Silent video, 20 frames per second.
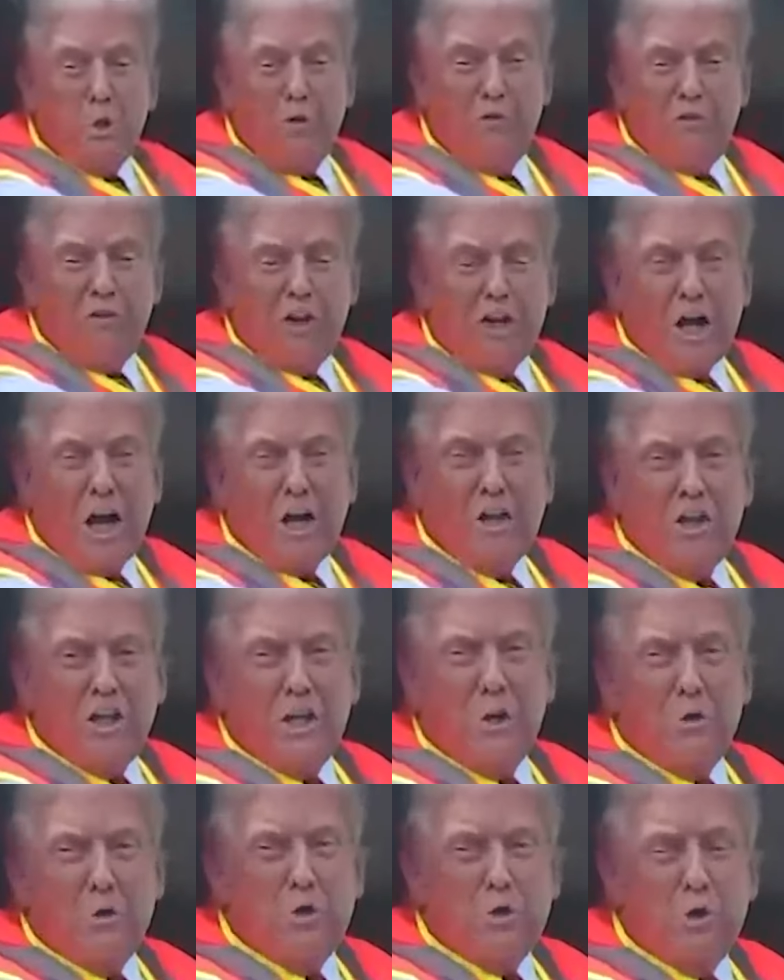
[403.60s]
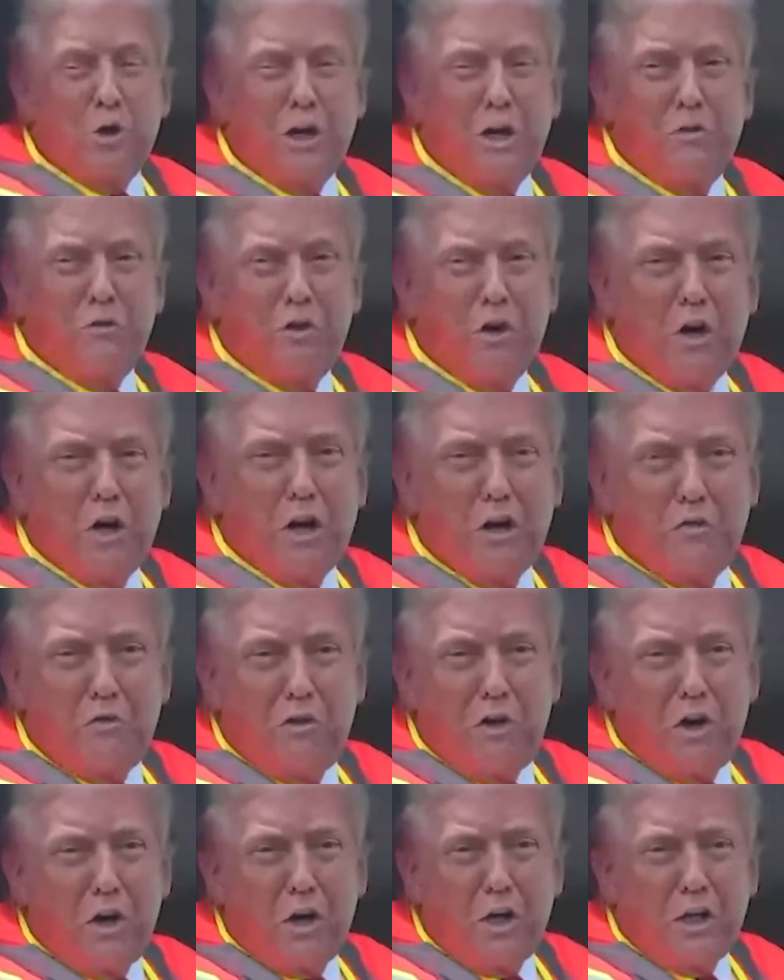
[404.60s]
terrific guy. I think he was treated very
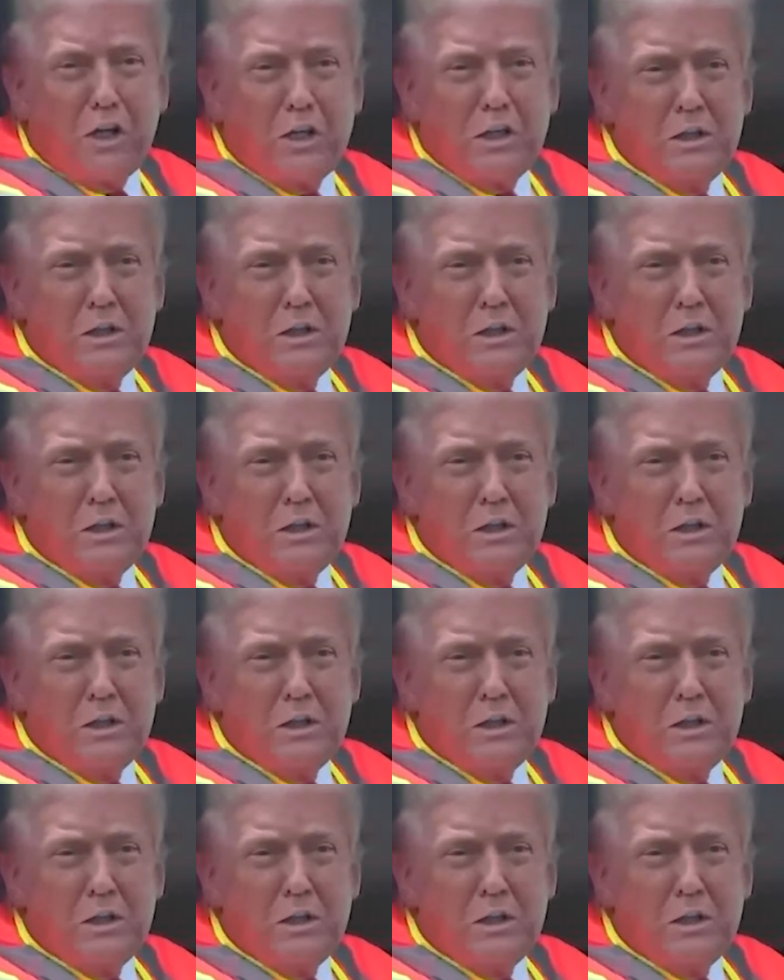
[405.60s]
unfairly.